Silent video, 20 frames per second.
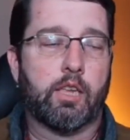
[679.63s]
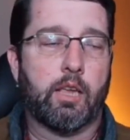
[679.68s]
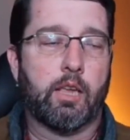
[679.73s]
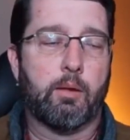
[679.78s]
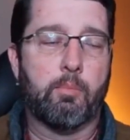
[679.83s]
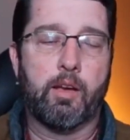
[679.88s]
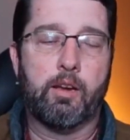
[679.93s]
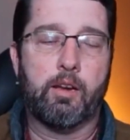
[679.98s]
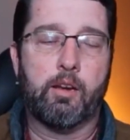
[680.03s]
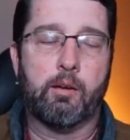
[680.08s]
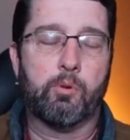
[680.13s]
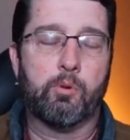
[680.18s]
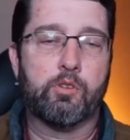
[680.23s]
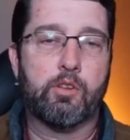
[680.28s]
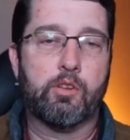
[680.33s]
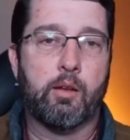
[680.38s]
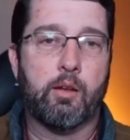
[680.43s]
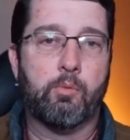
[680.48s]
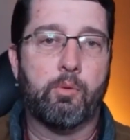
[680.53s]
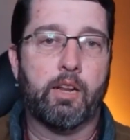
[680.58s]
Again, my number is
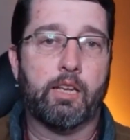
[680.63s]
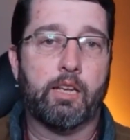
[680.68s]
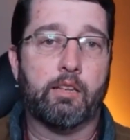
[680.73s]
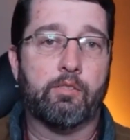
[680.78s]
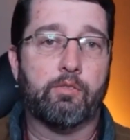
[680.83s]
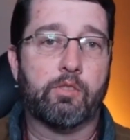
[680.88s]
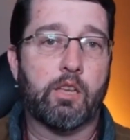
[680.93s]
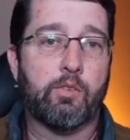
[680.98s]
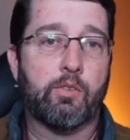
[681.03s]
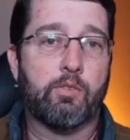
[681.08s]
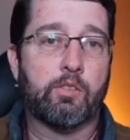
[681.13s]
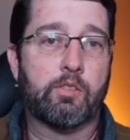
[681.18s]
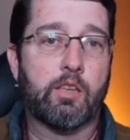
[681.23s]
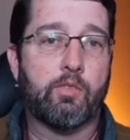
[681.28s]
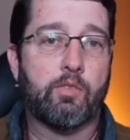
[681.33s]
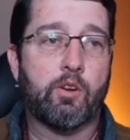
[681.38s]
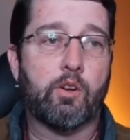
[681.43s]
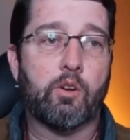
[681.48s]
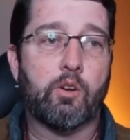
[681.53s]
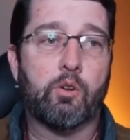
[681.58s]

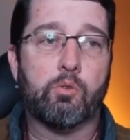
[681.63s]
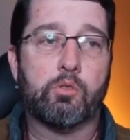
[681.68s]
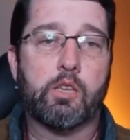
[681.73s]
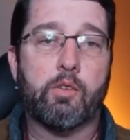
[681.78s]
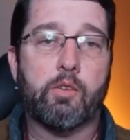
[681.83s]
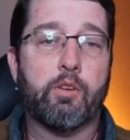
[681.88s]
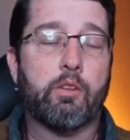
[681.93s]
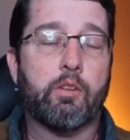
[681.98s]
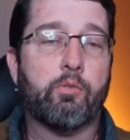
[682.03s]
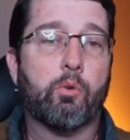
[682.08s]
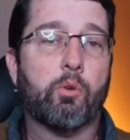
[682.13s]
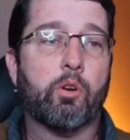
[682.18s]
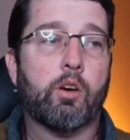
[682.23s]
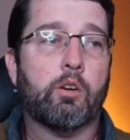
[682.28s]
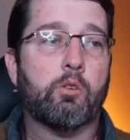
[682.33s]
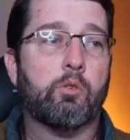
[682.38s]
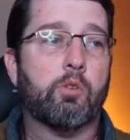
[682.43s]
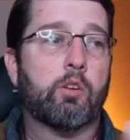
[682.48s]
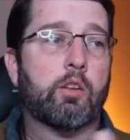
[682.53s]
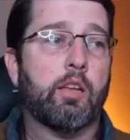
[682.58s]

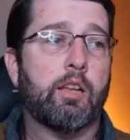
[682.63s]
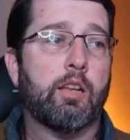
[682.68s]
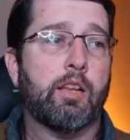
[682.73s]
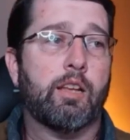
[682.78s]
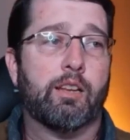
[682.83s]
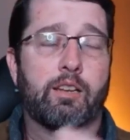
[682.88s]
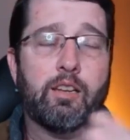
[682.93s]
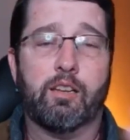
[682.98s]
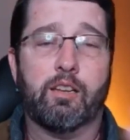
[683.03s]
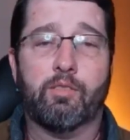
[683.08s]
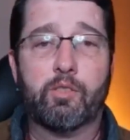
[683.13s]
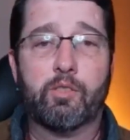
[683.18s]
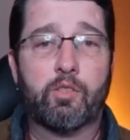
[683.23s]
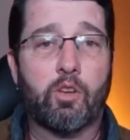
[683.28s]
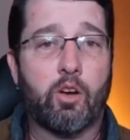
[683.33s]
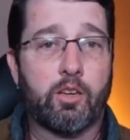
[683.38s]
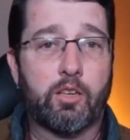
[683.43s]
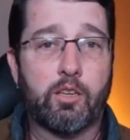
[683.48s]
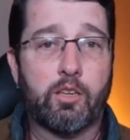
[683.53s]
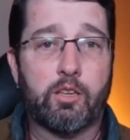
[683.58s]
918-770-7400. Love to
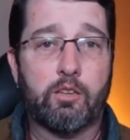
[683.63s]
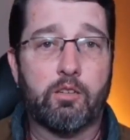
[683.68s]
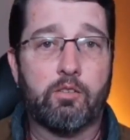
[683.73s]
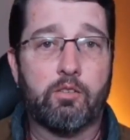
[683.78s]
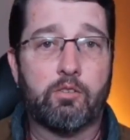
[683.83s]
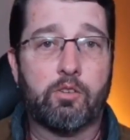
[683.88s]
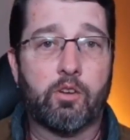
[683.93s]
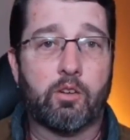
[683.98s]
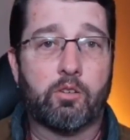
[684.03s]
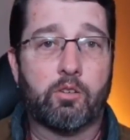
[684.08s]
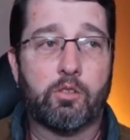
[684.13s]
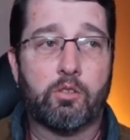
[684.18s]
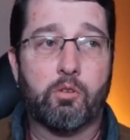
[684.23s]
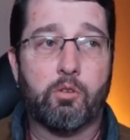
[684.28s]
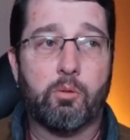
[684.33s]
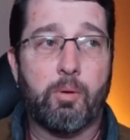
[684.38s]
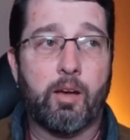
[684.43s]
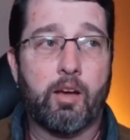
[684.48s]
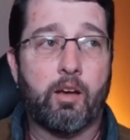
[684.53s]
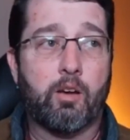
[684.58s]
talk to you
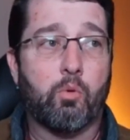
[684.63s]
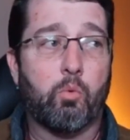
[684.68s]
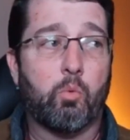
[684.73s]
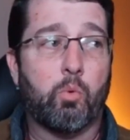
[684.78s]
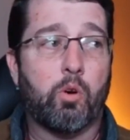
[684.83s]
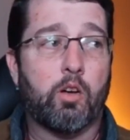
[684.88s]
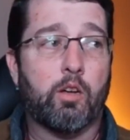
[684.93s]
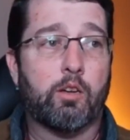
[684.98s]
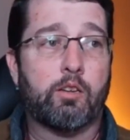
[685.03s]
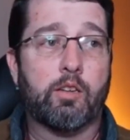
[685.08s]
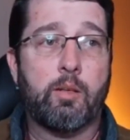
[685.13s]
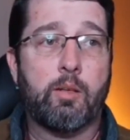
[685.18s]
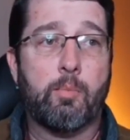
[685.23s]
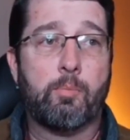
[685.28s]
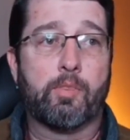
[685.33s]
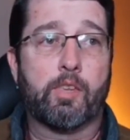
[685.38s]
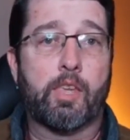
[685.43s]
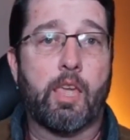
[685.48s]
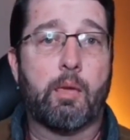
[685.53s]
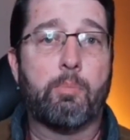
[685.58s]
about what
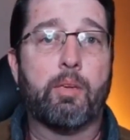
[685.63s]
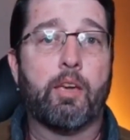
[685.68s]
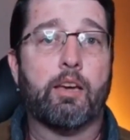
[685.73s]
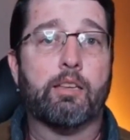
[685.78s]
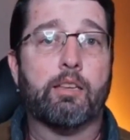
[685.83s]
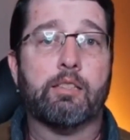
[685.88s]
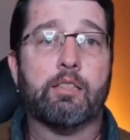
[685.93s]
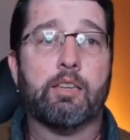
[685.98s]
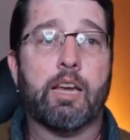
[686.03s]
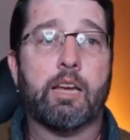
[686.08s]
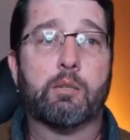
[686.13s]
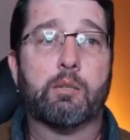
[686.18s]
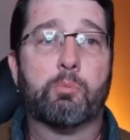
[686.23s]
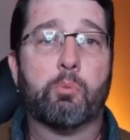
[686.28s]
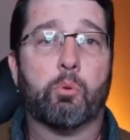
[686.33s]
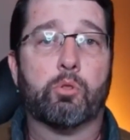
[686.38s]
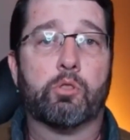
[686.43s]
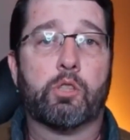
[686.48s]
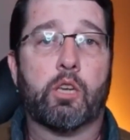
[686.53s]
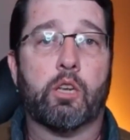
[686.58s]
KPIs and
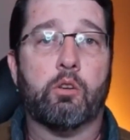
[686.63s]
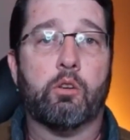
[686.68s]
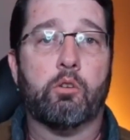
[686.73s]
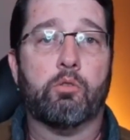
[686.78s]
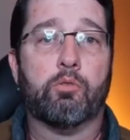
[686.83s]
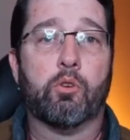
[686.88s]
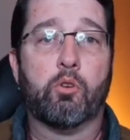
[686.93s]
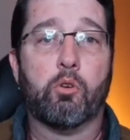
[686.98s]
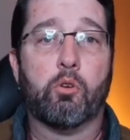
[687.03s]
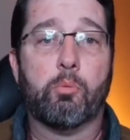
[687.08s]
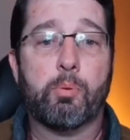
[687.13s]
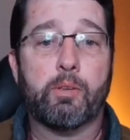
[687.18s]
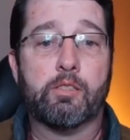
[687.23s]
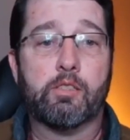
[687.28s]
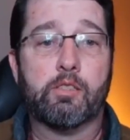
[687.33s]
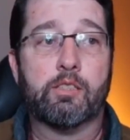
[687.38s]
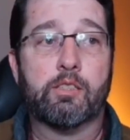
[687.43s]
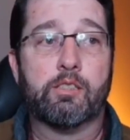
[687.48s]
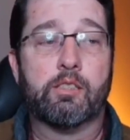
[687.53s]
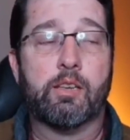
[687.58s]
dashboards can do for your
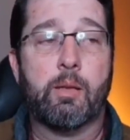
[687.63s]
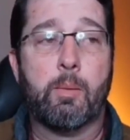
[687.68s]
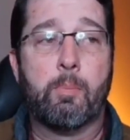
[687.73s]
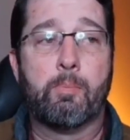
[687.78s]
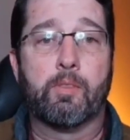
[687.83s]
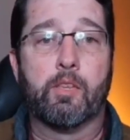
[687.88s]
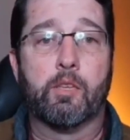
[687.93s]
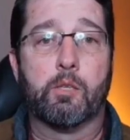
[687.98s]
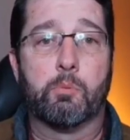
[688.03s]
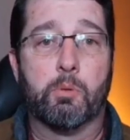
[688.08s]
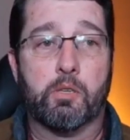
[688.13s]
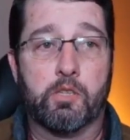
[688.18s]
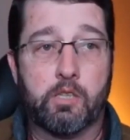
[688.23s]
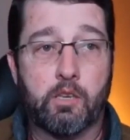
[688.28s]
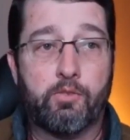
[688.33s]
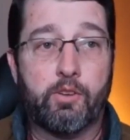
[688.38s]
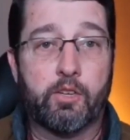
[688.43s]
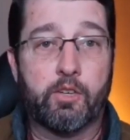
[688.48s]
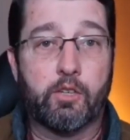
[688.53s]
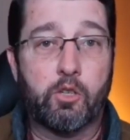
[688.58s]
business,
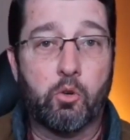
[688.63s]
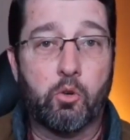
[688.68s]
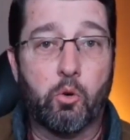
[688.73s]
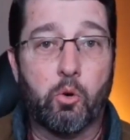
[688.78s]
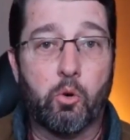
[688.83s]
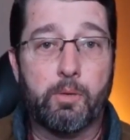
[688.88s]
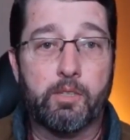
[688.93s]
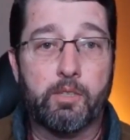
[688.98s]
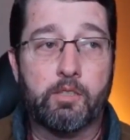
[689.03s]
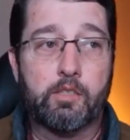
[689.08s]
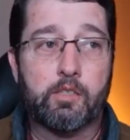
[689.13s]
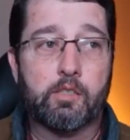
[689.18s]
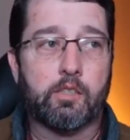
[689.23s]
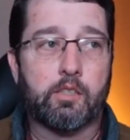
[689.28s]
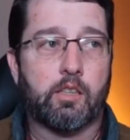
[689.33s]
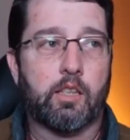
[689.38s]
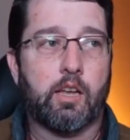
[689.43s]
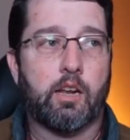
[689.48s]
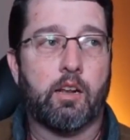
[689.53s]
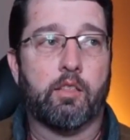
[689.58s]
specific to your business.
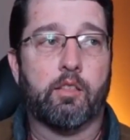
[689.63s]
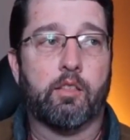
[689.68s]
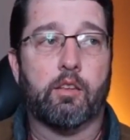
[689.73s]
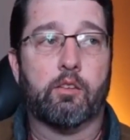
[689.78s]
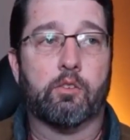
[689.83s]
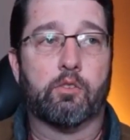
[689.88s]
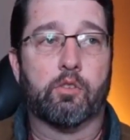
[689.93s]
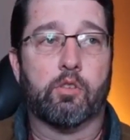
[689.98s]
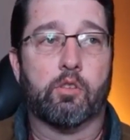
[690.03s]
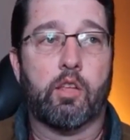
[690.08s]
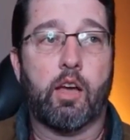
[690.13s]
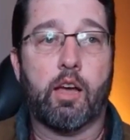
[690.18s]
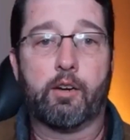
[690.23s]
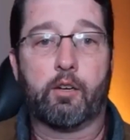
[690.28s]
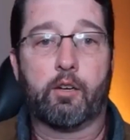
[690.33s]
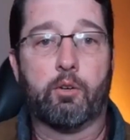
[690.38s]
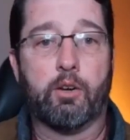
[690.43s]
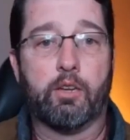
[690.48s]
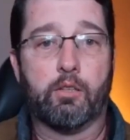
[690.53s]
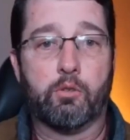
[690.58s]
There's a lot
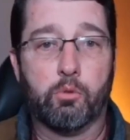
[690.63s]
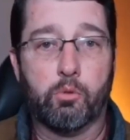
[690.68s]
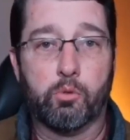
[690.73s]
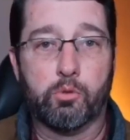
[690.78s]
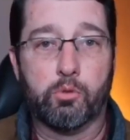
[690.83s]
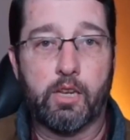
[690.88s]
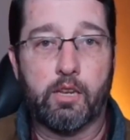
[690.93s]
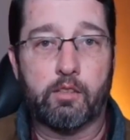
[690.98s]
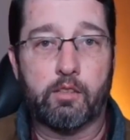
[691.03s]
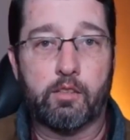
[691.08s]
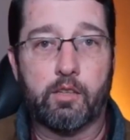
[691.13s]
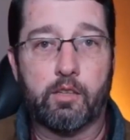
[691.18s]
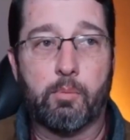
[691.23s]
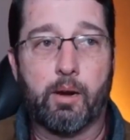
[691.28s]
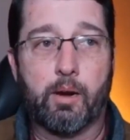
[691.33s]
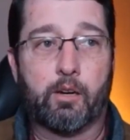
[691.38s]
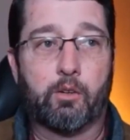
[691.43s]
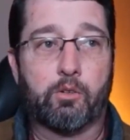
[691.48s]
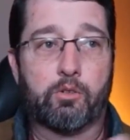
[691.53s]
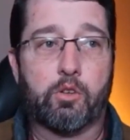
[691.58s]
of great tools out there
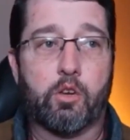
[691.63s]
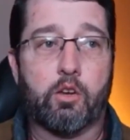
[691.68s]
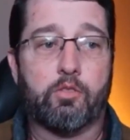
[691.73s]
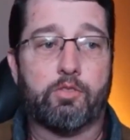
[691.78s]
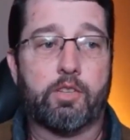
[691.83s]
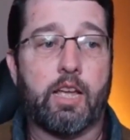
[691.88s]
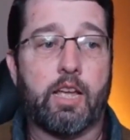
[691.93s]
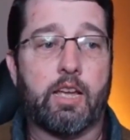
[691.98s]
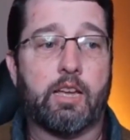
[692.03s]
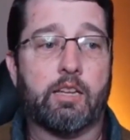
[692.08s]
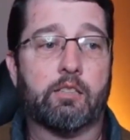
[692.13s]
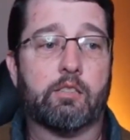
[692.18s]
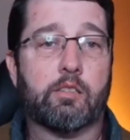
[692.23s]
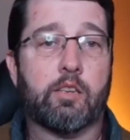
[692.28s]
Microsoft has.